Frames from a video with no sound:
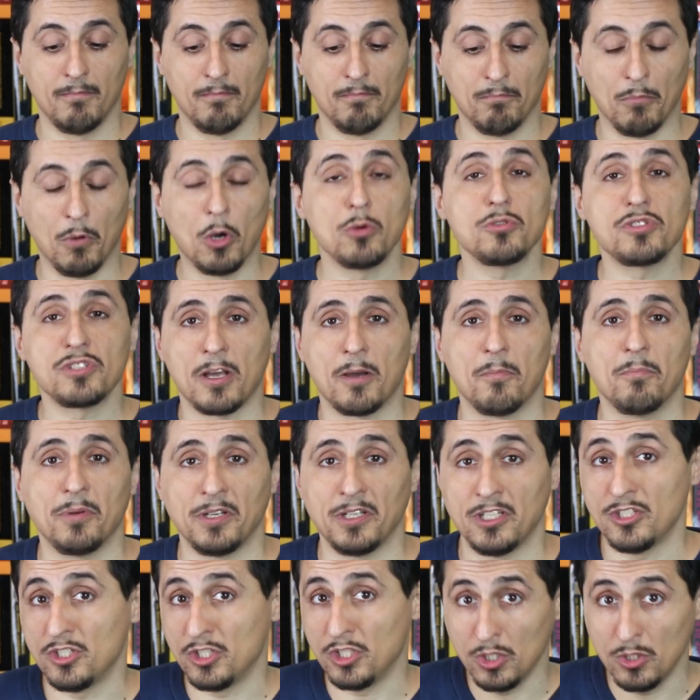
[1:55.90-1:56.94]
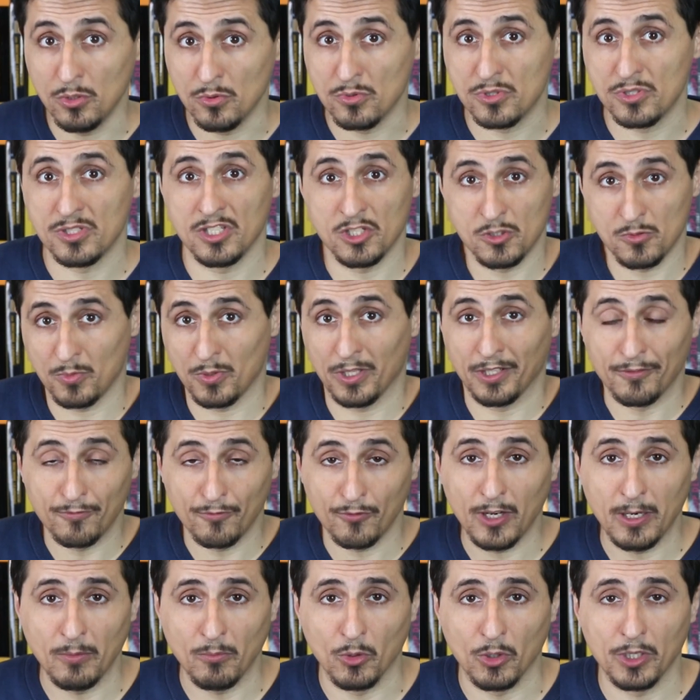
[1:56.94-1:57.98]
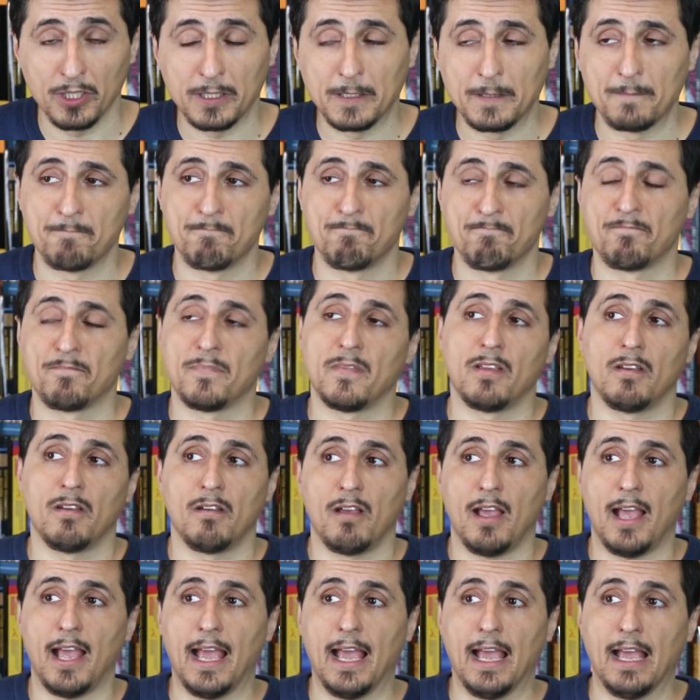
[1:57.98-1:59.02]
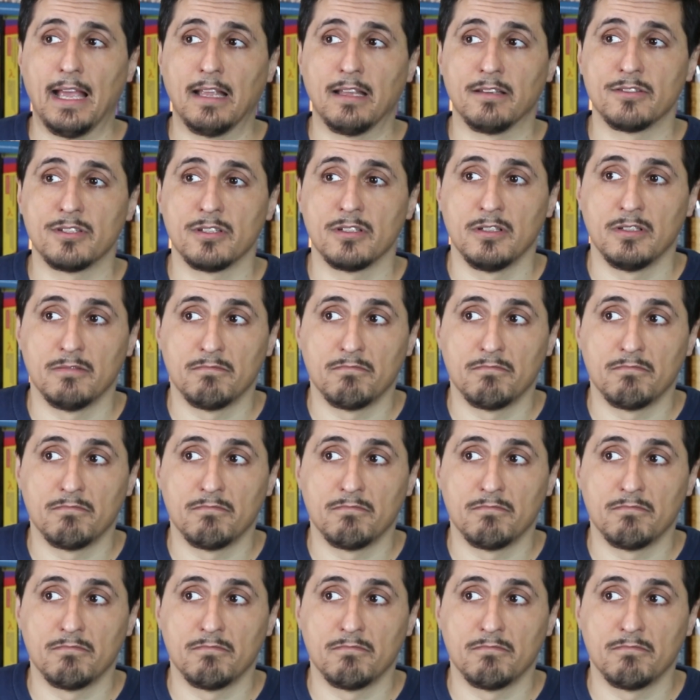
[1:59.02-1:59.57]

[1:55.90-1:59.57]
Most companies use the Spring framework, and